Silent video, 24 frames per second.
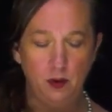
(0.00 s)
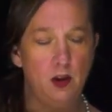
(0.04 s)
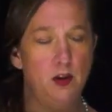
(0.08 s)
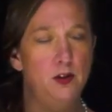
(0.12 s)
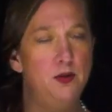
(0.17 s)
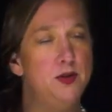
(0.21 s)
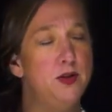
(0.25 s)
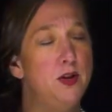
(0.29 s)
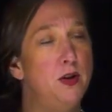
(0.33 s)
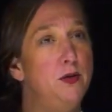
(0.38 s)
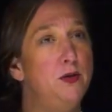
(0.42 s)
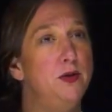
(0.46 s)

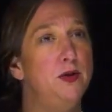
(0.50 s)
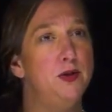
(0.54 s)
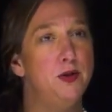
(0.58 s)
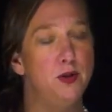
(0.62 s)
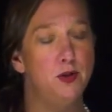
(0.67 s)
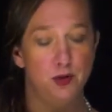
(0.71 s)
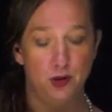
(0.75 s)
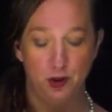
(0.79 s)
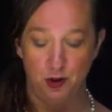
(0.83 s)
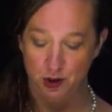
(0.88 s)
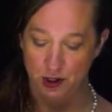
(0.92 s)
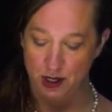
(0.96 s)
So the
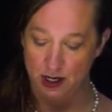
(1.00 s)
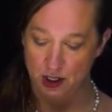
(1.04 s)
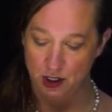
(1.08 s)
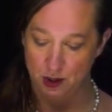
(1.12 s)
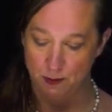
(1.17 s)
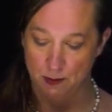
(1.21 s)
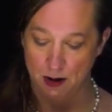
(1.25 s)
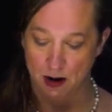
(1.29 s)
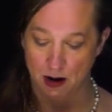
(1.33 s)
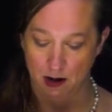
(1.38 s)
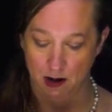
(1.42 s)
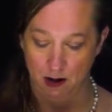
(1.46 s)
social change
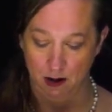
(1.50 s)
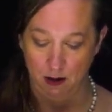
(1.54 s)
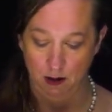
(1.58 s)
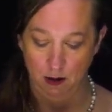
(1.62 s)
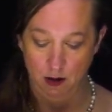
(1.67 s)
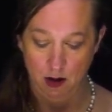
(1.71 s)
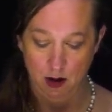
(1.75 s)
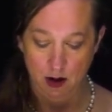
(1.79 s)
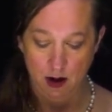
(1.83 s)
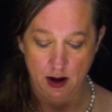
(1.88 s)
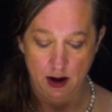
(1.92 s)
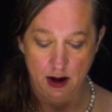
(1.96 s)
model,
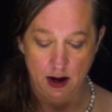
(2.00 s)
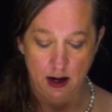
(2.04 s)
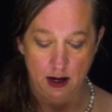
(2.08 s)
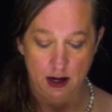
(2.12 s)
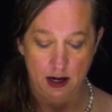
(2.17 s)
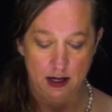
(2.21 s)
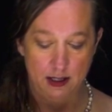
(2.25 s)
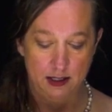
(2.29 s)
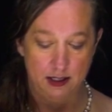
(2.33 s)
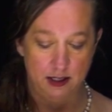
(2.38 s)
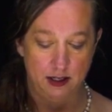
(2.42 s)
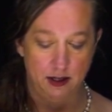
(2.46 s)
an
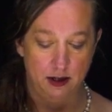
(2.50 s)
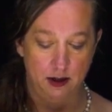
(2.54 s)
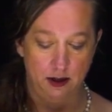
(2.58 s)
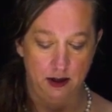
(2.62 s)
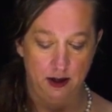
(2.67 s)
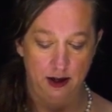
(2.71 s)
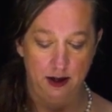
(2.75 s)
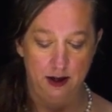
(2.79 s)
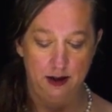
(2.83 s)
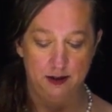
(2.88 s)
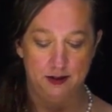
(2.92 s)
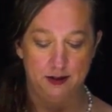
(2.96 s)

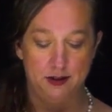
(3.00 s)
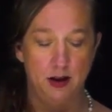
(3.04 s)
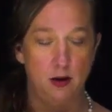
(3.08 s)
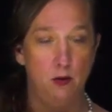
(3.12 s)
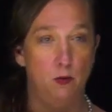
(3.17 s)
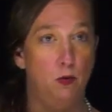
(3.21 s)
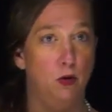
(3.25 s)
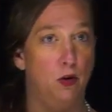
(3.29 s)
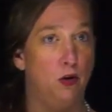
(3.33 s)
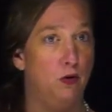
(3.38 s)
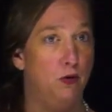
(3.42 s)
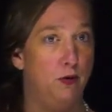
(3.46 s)
idea is that
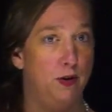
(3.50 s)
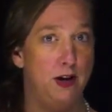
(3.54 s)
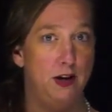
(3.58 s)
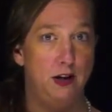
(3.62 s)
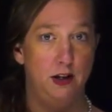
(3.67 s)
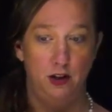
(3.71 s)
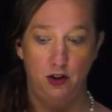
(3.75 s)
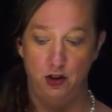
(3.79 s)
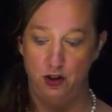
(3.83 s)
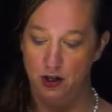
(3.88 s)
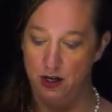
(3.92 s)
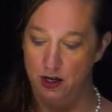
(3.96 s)
we're
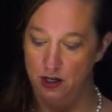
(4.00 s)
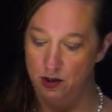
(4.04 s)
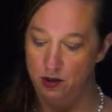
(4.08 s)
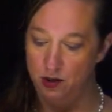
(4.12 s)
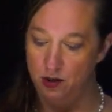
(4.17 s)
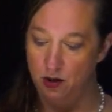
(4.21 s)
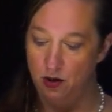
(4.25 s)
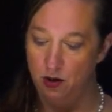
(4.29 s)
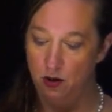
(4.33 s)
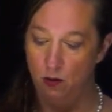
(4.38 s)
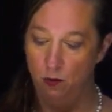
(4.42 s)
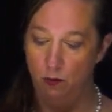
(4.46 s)
creating
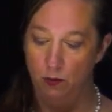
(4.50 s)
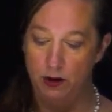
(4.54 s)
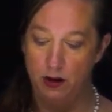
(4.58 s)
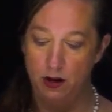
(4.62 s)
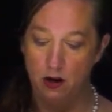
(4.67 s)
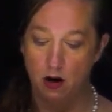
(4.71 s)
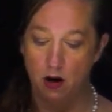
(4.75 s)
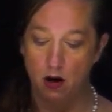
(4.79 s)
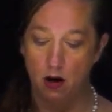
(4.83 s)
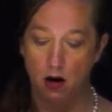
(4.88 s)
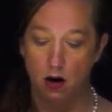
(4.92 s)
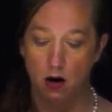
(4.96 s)
change. We
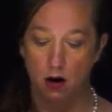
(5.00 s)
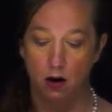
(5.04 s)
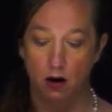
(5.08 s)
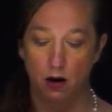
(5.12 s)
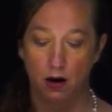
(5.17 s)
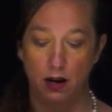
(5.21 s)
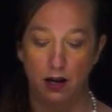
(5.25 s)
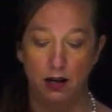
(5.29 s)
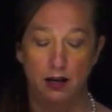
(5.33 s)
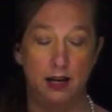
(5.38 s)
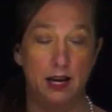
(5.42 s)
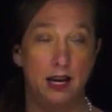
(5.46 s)
are
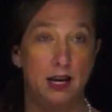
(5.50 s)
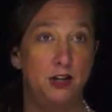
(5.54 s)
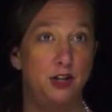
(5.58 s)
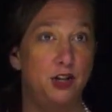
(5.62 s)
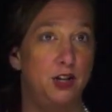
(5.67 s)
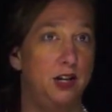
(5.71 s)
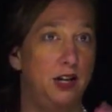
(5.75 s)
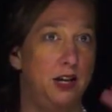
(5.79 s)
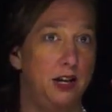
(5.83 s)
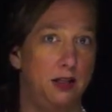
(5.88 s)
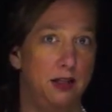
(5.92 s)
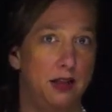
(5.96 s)

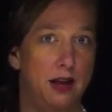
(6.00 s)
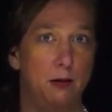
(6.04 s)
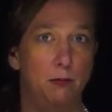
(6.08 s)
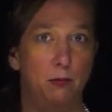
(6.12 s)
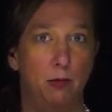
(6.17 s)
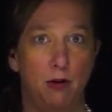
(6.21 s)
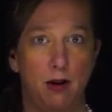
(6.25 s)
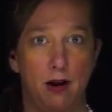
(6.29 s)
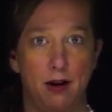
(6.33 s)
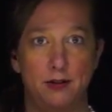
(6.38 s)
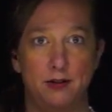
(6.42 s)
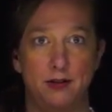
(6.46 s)
engaging in that
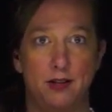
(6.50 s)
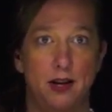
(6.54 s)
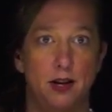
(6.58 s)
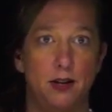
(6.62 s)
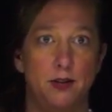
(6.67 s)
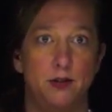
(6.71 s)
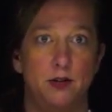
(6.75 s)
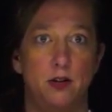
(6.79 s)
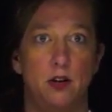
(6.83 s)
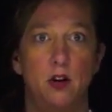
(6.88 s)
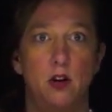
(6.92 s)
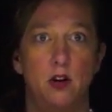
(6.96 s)

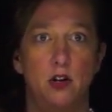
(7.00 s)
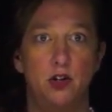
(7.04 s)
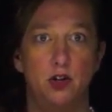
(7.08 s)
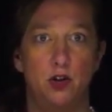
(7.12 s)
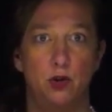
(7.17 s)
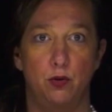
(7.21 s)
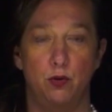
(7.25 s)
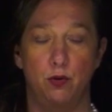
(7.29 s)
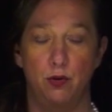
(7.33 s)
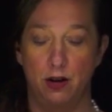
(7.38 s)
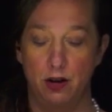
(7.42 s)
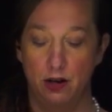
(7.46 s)
process to
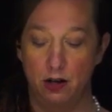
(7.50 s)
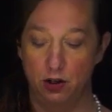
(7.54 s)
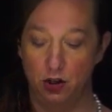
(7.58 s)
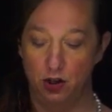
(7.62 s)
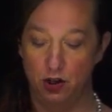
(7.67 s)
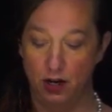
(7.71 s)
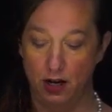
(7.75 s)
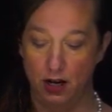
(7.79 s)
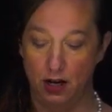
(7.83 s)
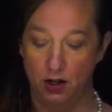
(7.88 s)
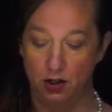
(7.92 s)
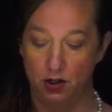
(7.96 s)
create a
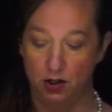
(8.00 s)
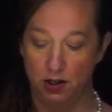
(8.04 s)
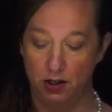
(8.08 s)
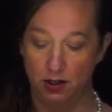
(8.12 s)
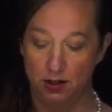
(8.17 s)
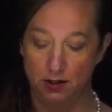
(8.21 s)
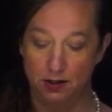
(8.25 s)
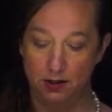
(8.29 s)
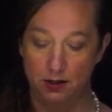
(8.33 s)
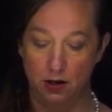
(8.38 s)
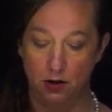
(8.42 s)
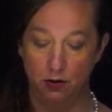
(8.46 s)
change
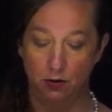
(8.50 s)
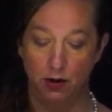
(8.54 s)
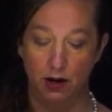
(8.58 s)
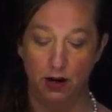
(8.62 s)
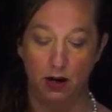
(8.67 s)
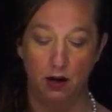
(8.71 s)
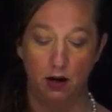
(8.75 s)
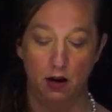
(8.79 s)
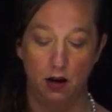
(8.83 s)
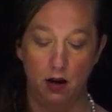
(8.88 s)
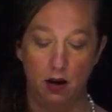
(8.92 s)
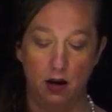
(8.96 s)

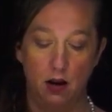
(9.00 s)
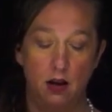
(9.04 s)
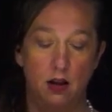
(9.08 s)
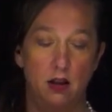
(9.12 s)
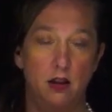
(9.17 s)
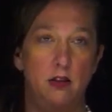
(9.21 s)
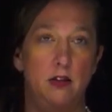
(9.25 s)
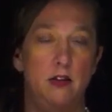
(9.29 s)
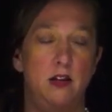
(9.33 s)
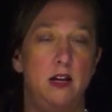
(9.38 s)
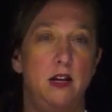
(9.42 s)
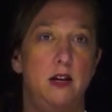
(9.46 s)
considering
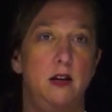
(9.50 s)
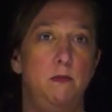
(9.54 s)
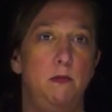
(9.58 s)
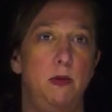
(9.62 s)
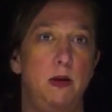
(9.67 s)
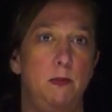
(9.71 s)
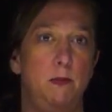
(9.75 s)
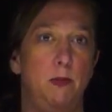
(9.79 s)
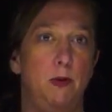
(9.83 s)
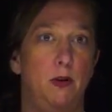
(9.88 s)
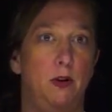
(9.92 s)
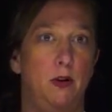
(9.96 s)
the
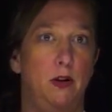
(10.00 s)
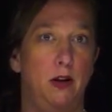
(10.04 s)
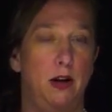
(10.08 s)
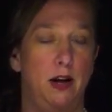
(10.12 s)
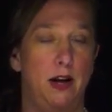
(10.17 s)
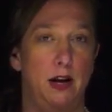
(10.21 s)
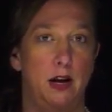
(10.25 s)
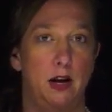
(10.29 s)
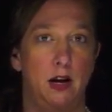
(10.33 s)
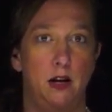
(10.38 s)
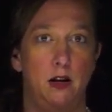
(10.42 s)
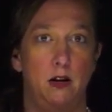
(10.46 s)
people
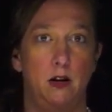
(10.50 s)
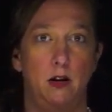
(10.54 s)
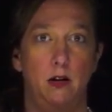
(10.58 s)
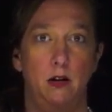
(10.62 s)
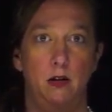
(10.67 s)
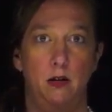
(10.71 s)
and